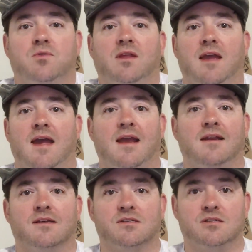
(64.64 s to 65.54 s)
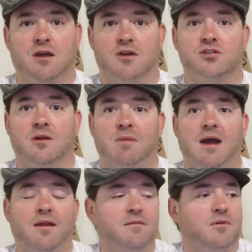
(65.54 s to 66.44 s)
really had a discussion
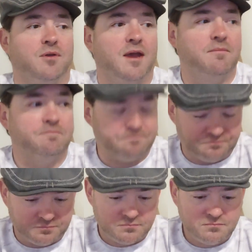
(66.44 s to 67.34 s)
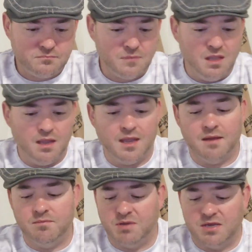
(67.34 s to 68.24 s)
about it, okay?
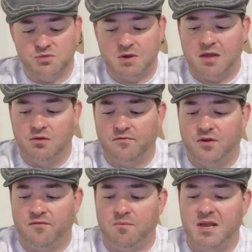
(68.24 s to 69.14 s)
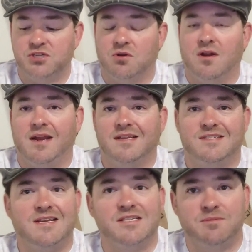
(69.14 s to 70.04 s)
And because when I look for information on it,
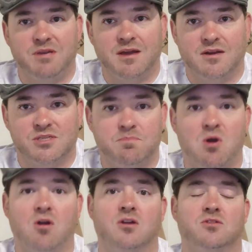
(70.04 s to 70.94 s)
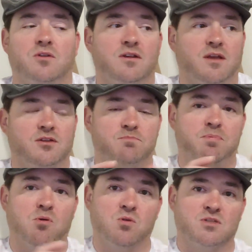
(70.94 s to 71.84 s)
it tends to be kind of sparse, or it
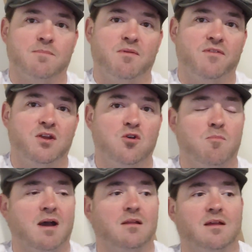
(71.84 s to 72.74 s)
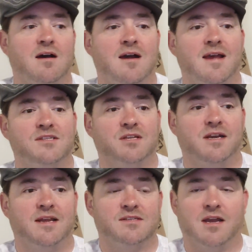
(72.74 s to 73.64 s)
pulls up a video about lines and
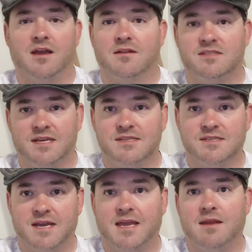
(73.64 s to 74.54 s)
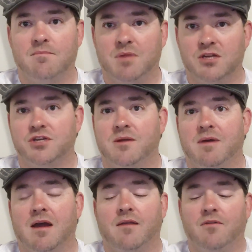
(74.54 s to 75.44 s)
then it's like a 10-second mention
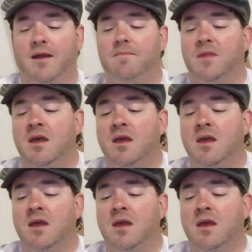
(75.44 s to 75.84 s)
about it, right?